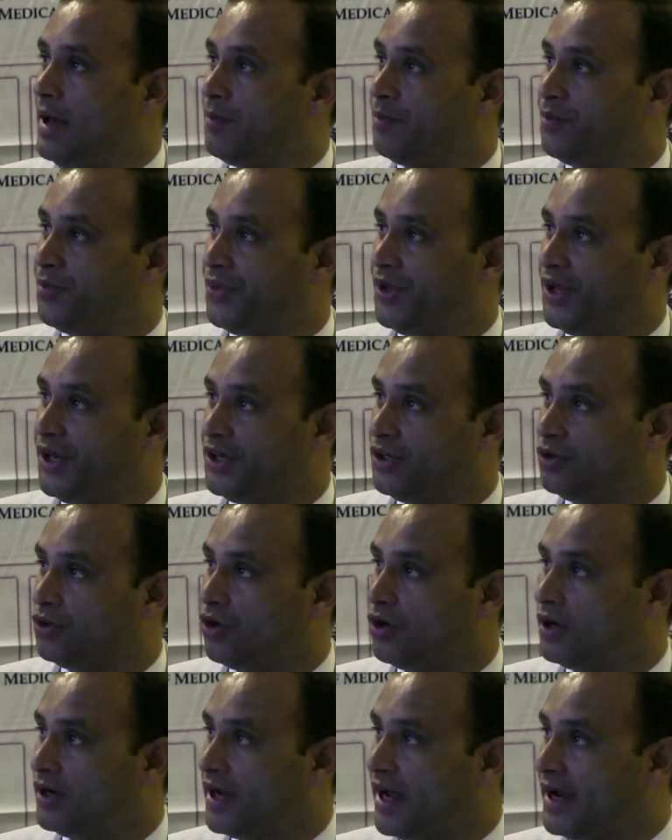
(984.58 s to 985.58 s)

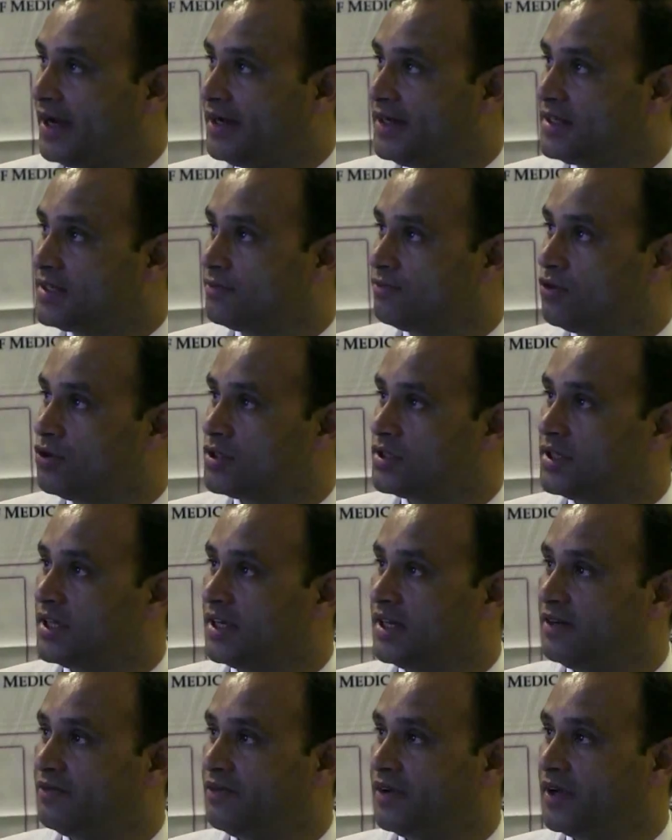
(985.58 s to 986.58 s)
periodontitis was
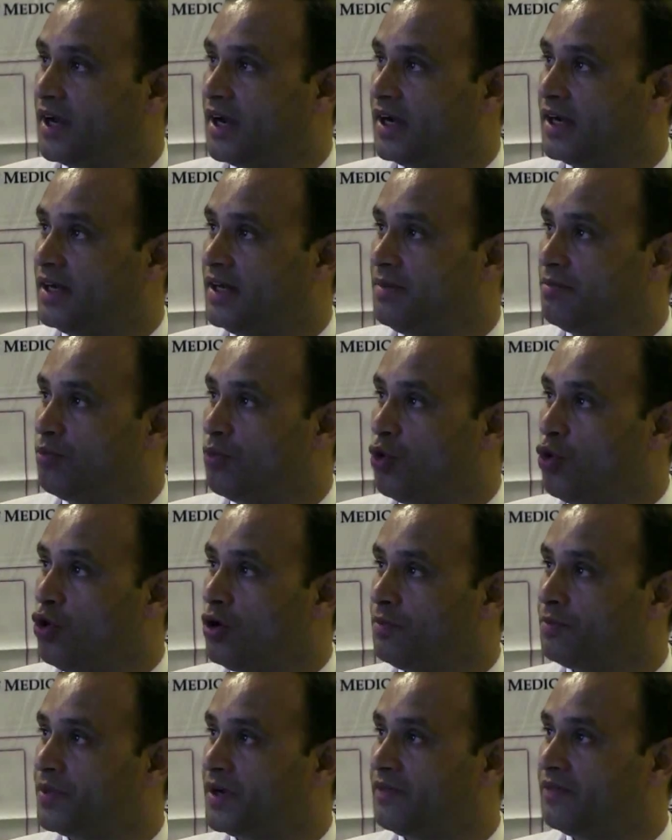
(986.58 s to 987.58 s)
significantly more
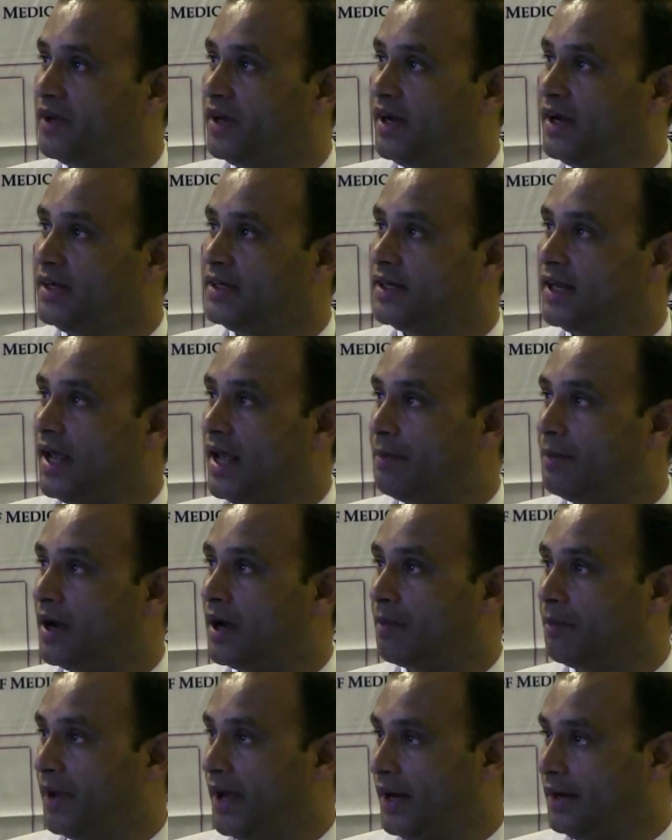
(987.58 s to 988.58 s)
prevalent
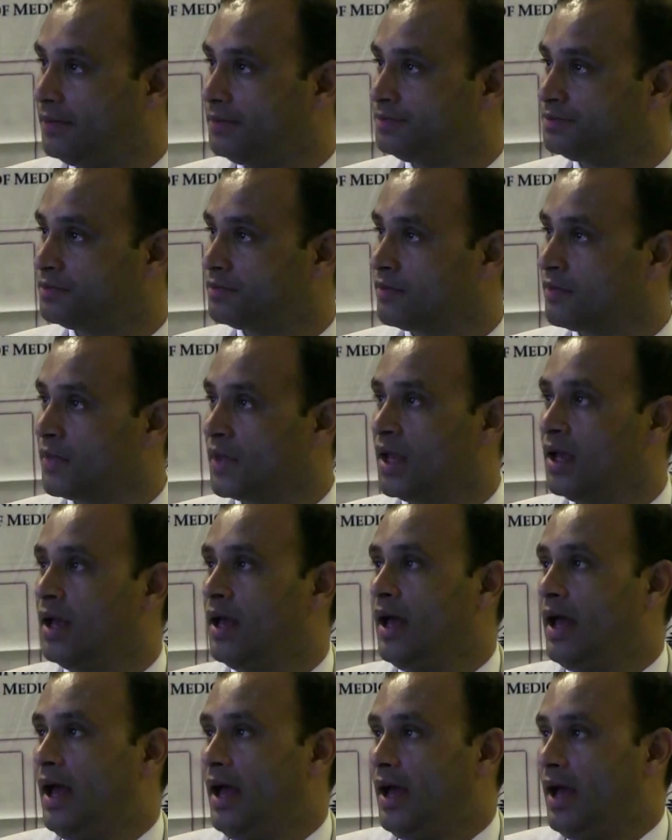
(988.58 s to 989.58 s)
among men,
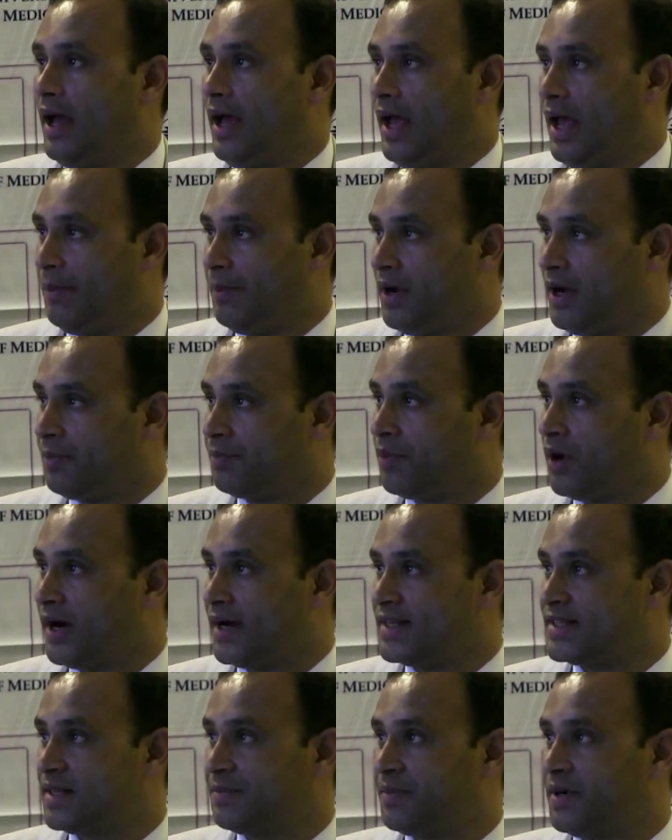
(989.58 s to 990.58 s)
among
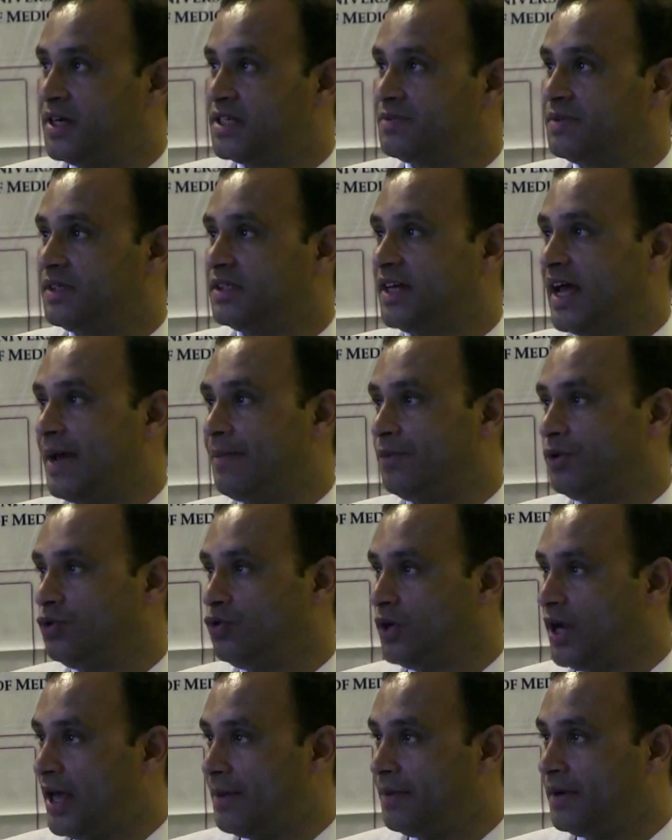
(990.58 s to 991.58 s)
participants with type 2
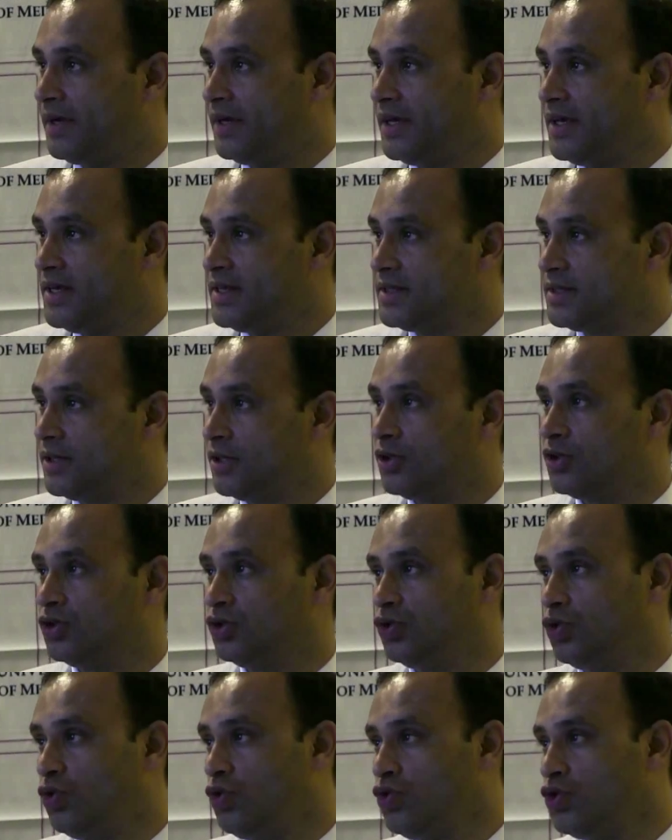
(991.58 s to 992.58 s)
diabetes,
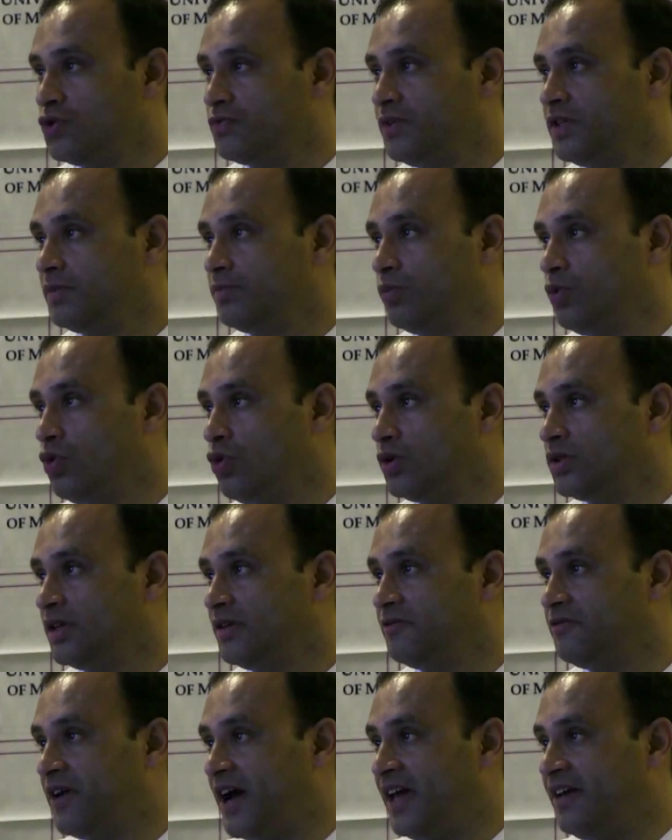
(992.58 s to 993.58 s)
those with more than
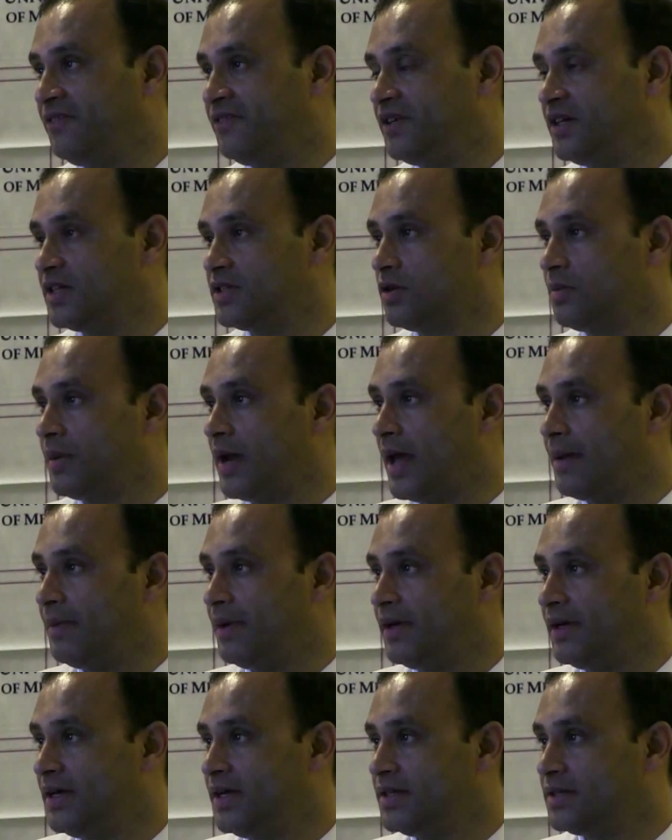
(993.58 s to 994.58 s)
5 years of
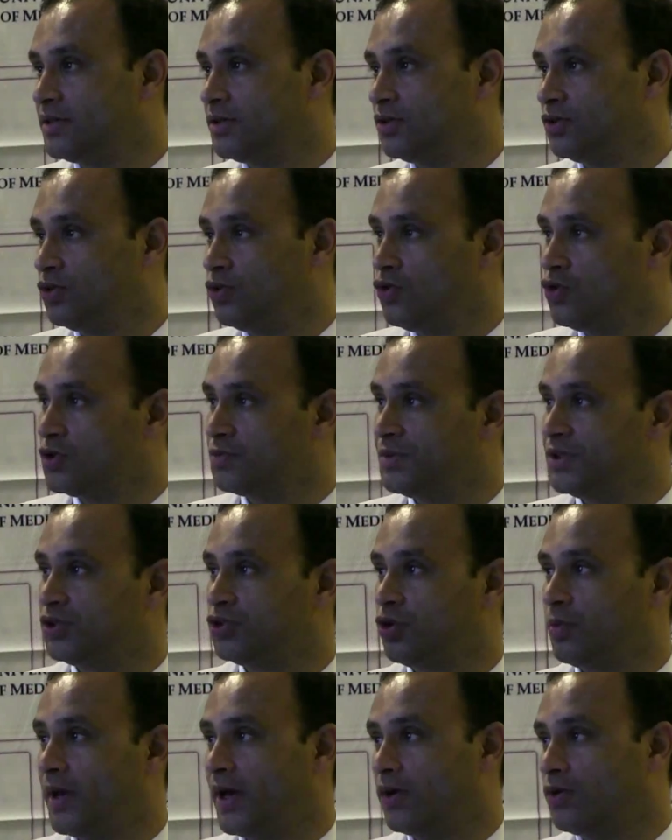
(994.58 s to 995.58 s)
diabetes, those with
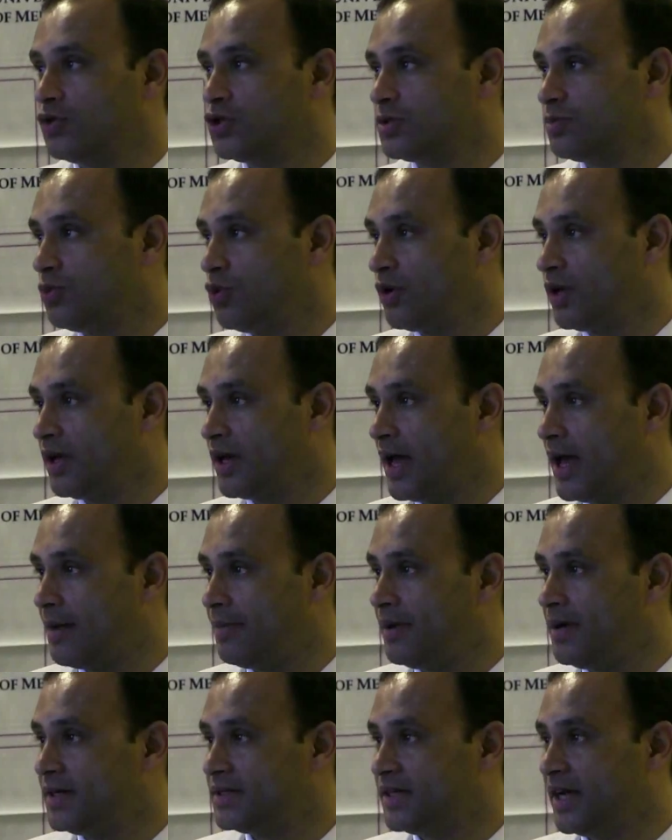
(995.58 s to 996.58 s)
tobacco smoking
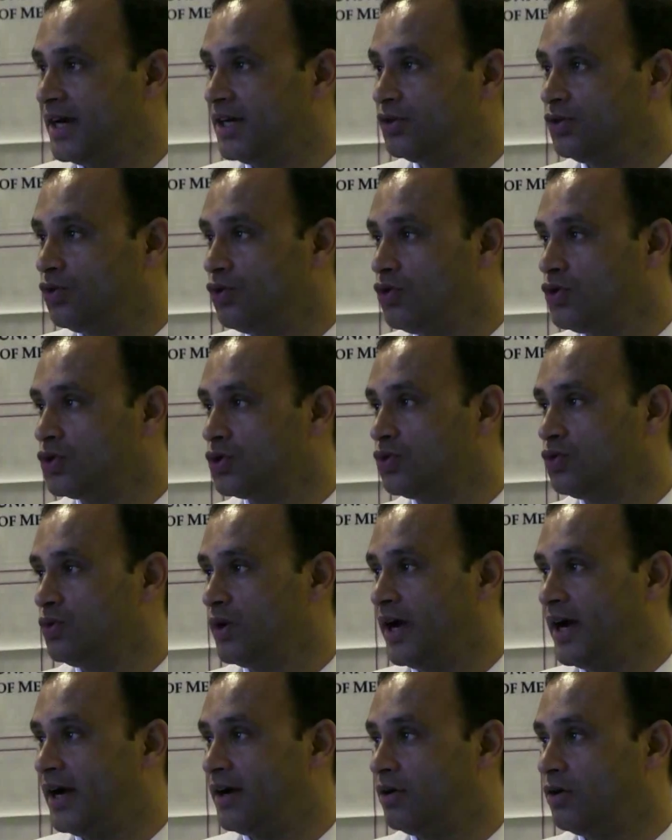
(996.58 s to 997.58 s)
habits, and those who
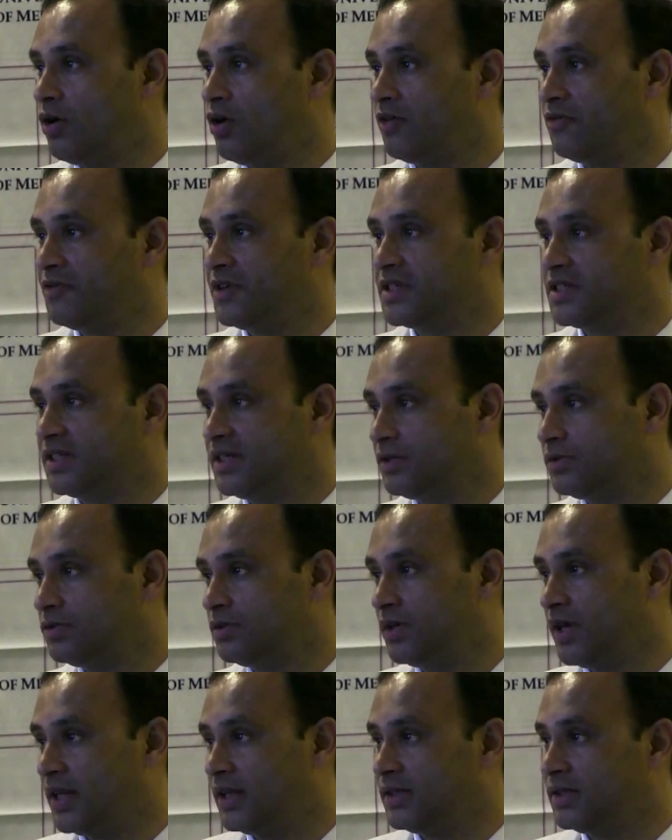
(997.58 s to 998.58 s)
had not visited the
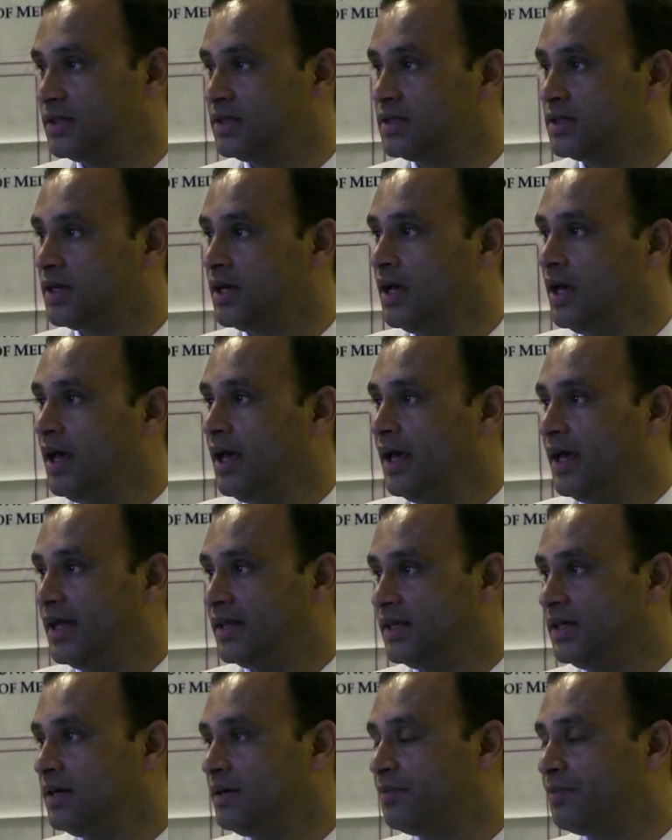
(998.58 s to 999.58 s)
dentist in
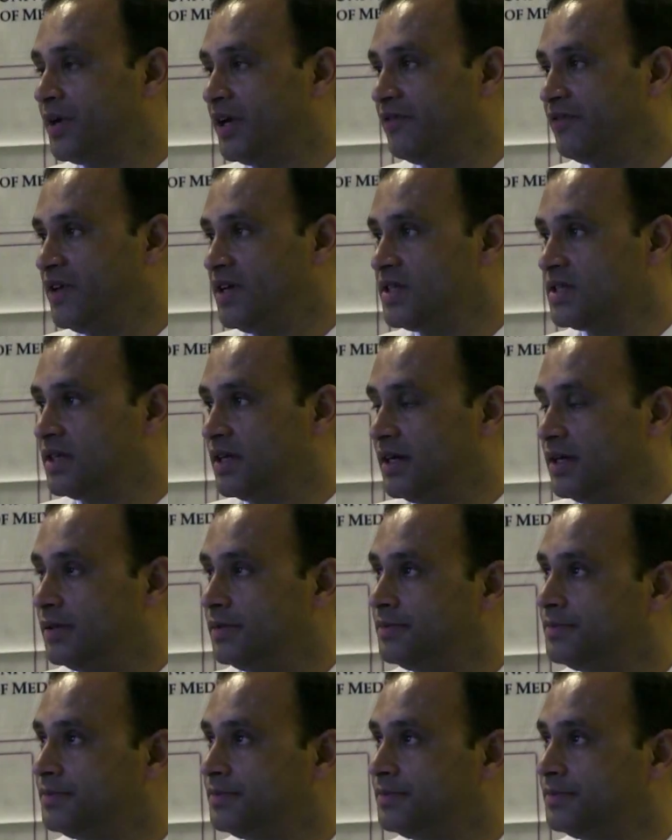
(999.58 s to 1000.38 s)
the previous year.